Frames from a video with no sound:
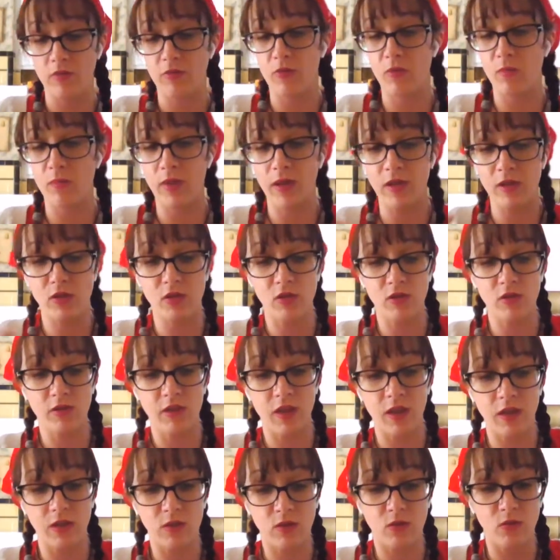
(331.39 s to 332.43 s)
So make sure
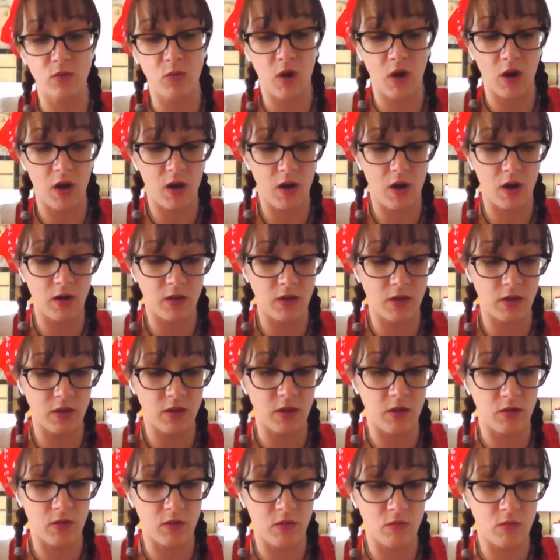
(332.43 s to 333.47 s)
that you are,
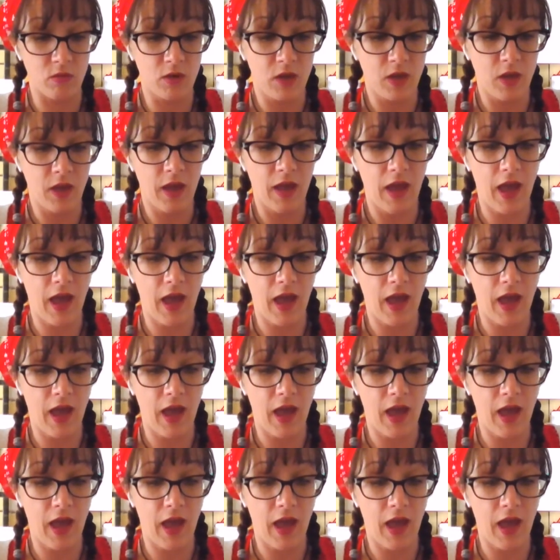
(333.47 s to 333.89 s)
you know,